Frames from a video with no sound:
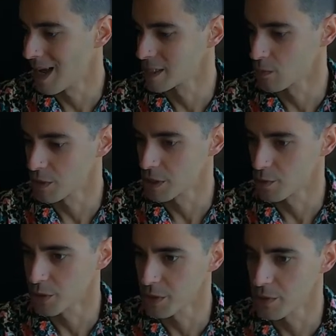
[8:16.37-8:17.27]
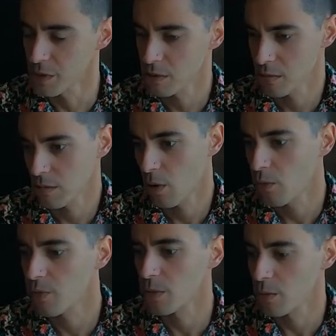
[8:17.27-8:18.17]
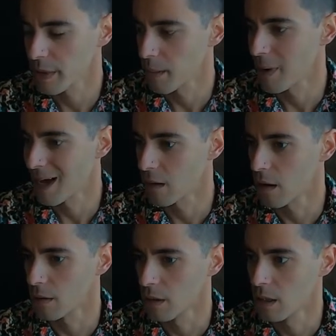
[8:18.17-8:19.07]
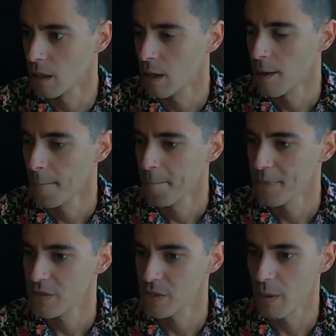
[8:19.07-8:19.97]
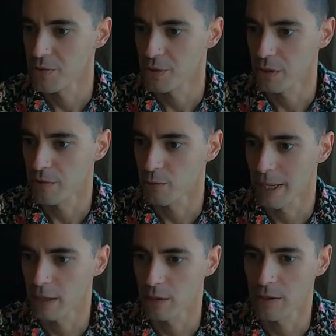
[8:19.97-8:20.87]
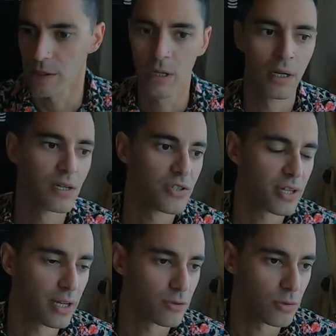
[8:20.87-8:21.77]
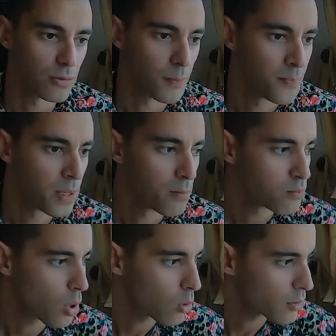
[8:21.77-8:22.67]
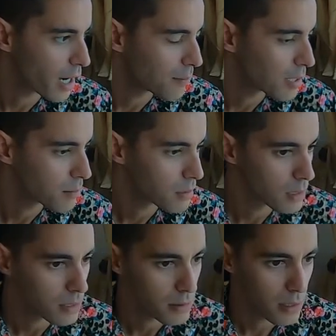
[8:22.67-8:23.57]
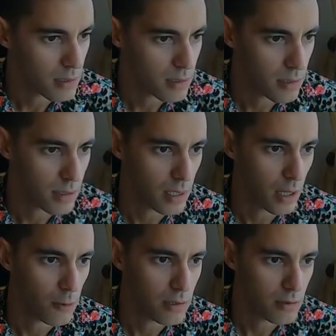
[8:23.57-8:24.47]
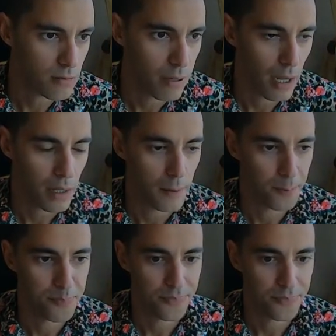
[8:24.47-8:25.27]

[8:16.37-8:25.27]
as much as we used to. Hopefully we'll get back on some sort of a regular scheduled programming, but you know, that's the thing. I went to bed